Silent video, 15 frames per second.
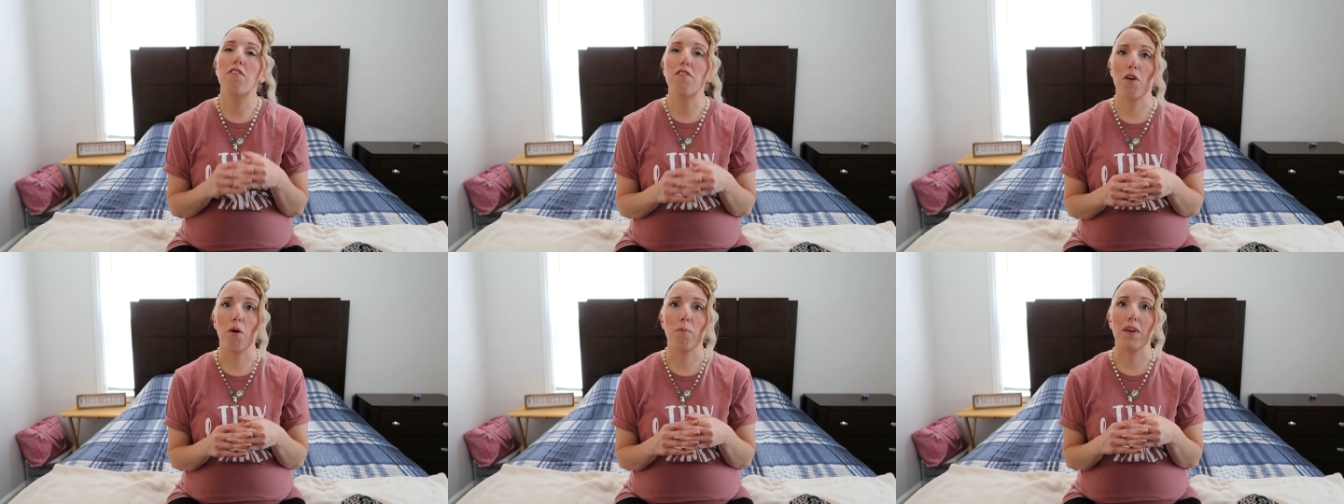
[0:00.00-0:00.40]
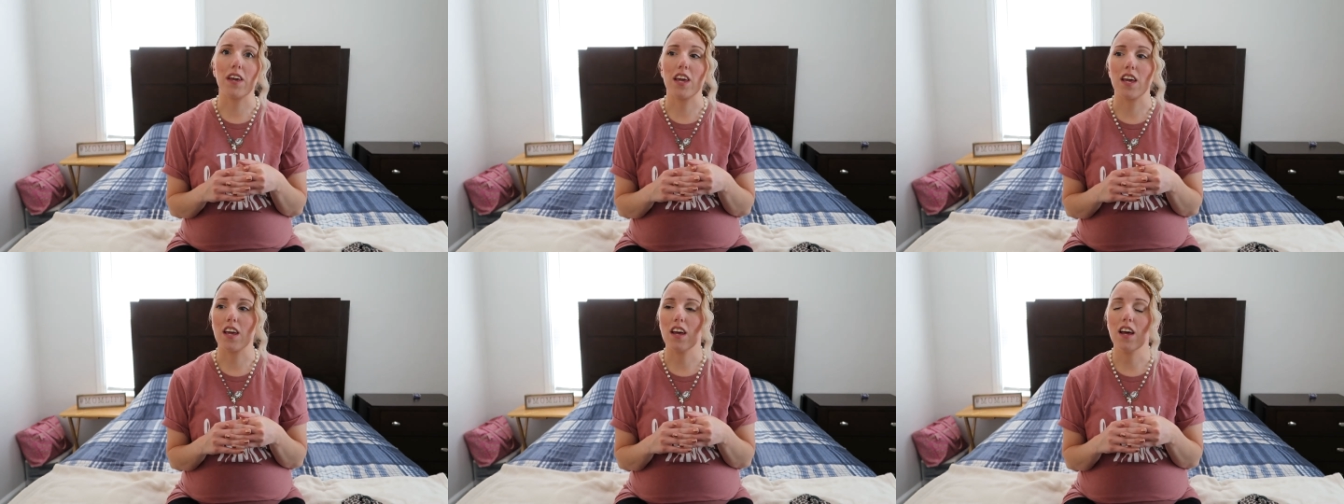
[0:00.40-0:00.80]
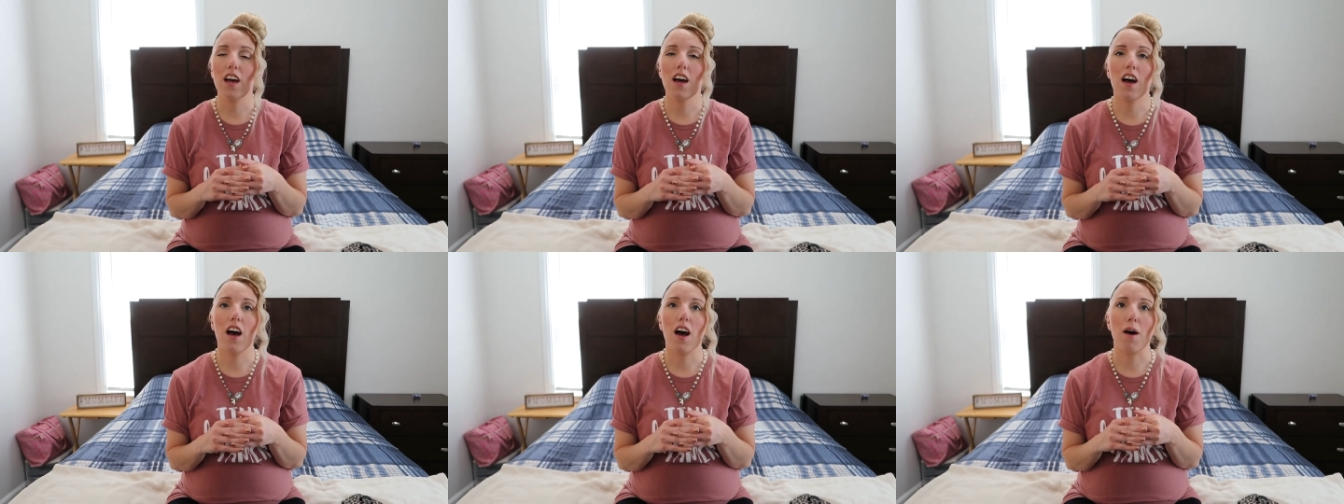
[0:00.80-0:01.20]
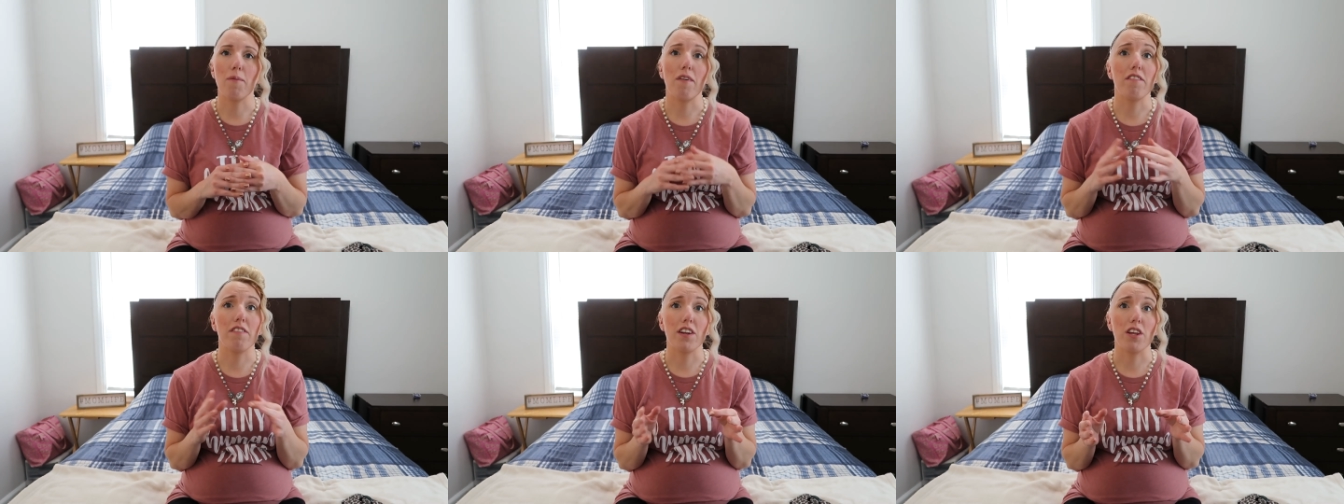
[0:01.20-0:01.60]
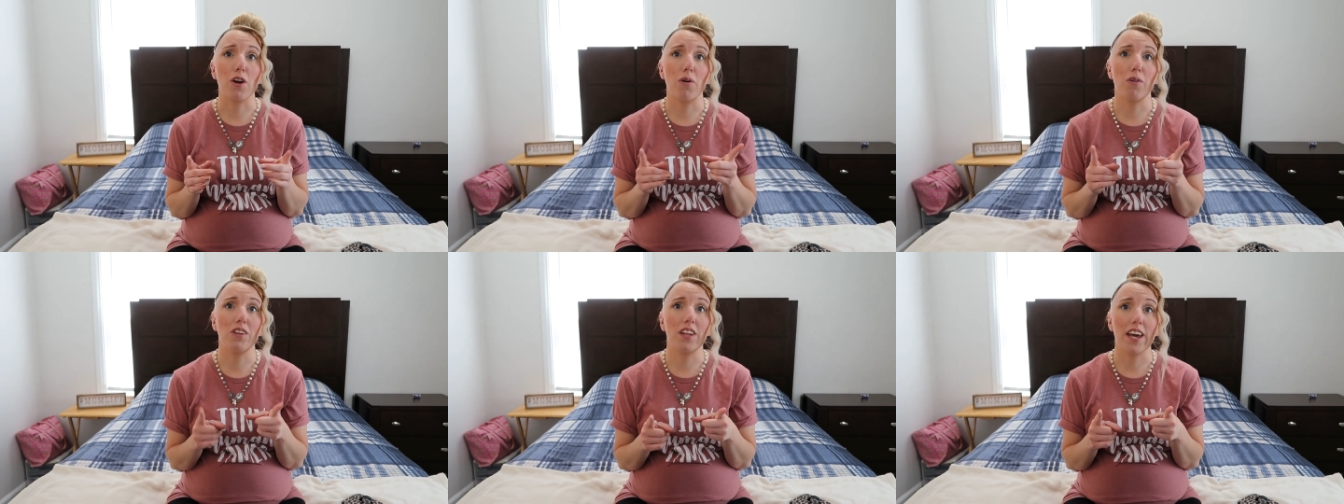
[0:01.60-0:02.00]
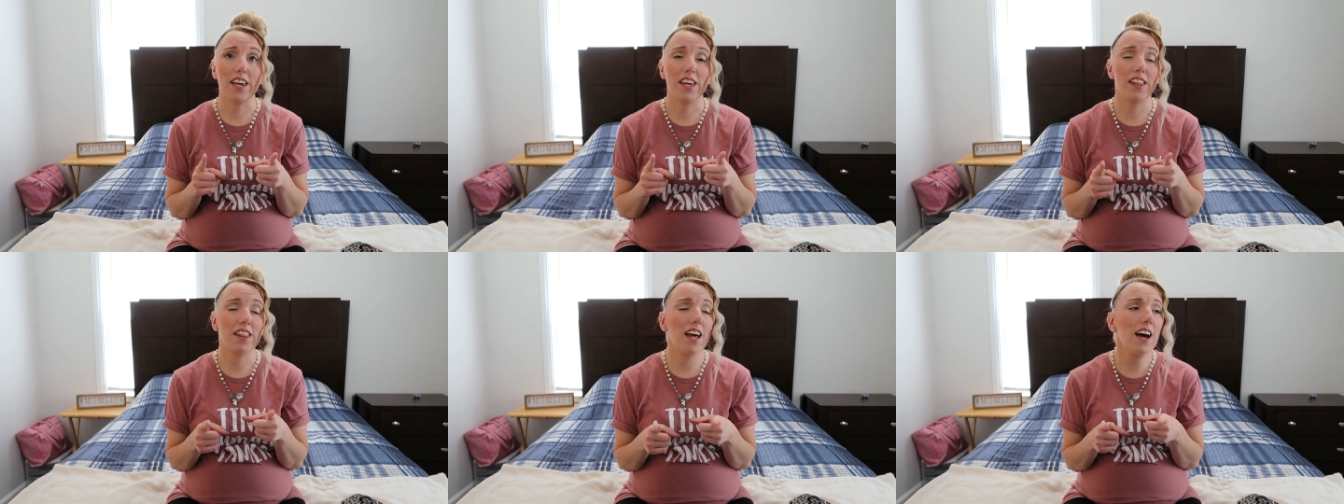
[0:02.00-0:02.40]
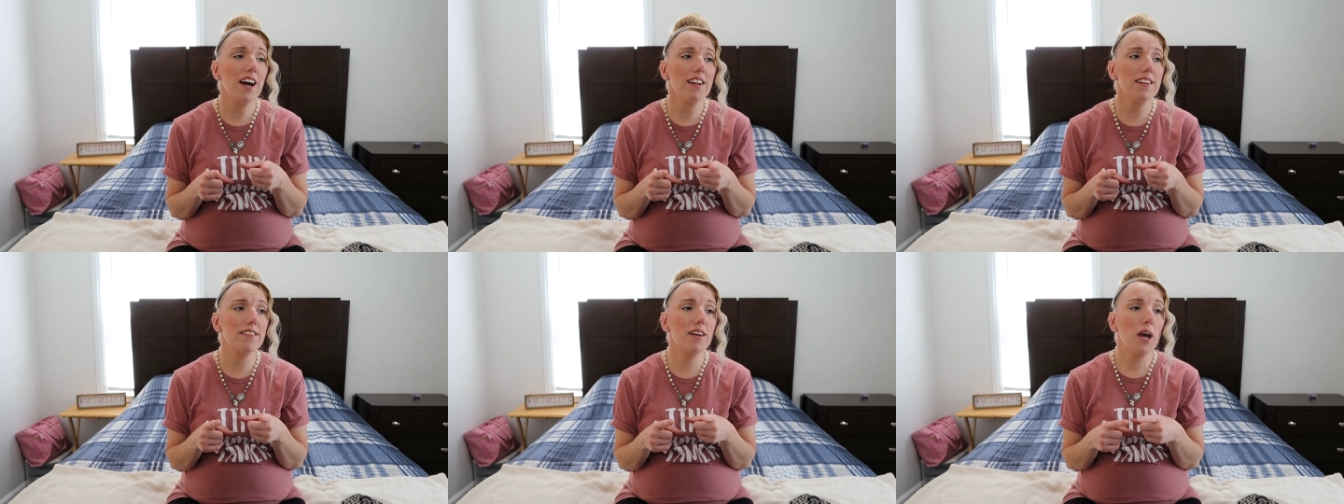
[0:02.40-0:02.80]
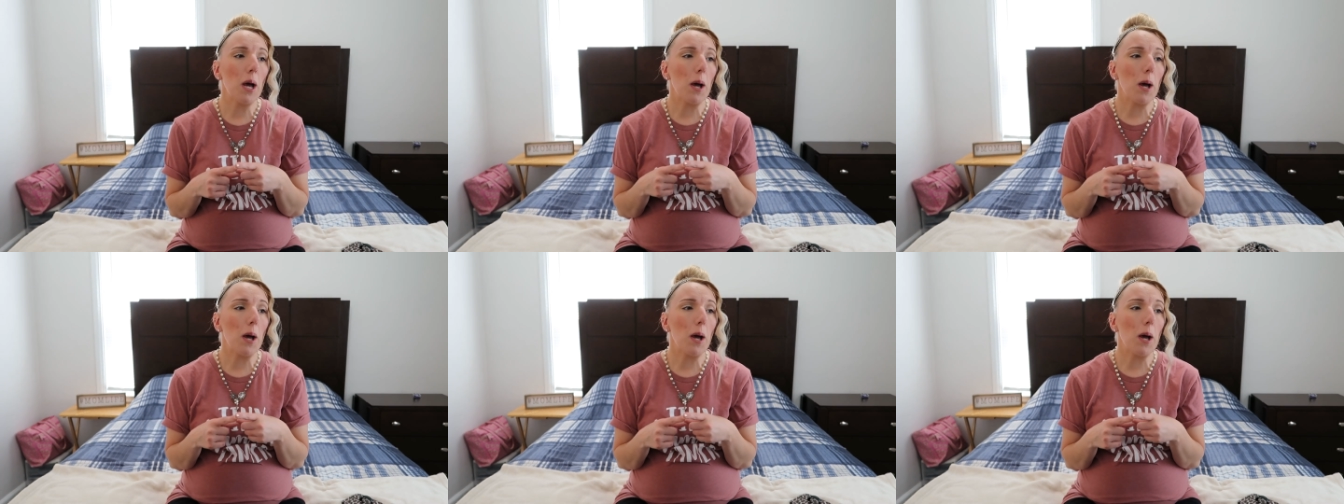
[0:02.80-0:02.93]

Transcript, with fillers: filming um, a video like that.